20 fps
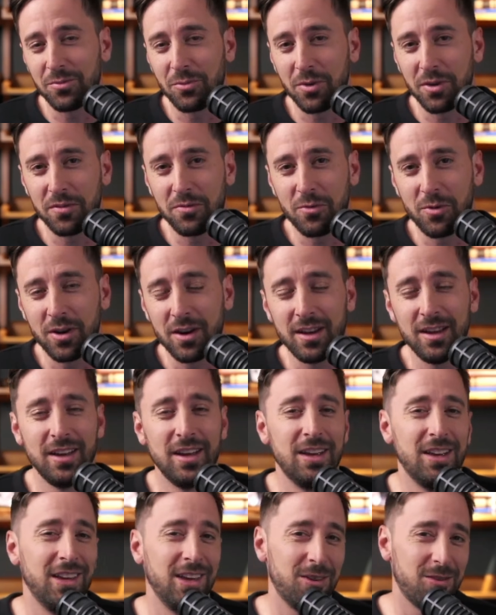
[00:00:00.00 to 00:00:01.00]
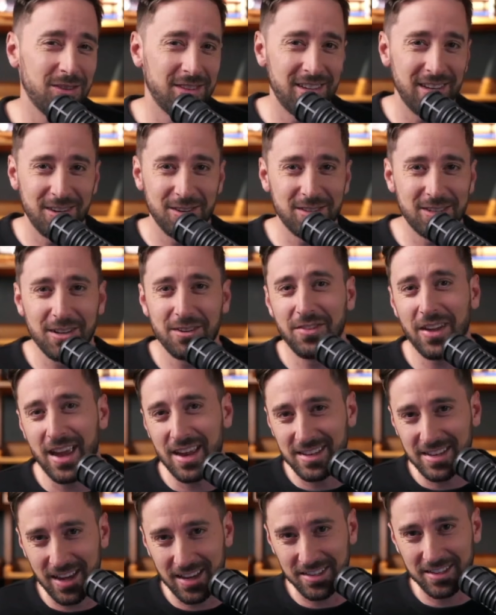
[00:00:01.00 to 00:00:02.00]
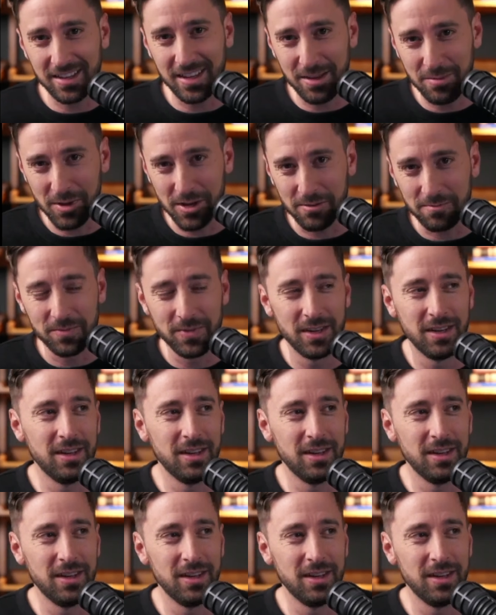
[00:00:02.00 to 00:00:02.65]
word for it. You can send yourself a test email.